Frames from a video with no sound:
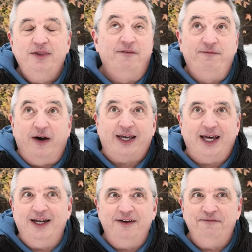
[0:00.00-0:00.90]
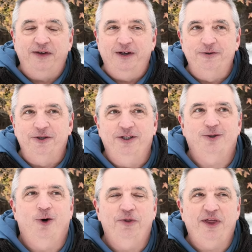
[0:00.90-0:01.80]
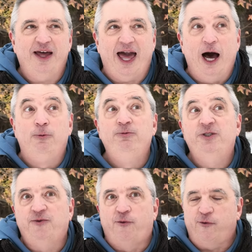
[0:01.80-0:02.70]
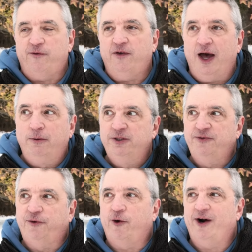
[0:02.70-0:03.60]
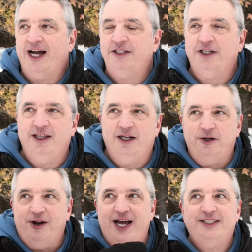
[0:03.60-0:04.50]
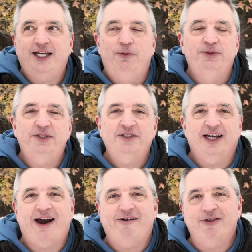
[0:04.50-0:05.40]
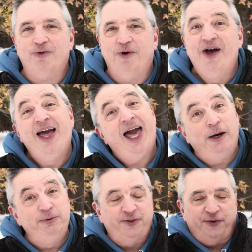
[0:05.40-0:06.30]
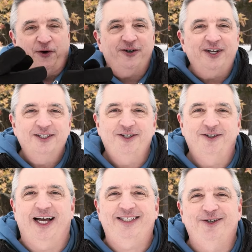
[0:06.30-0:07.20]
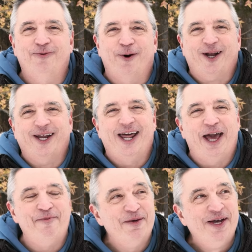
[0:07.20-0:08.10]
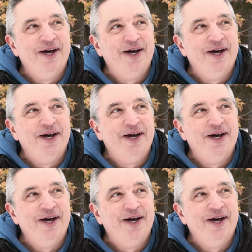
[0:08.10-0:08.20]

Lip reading: Viking feel to this whole thing. Elmsfjord, actually, the little S helps to carry it through. Elmsfjord, so that's the working name.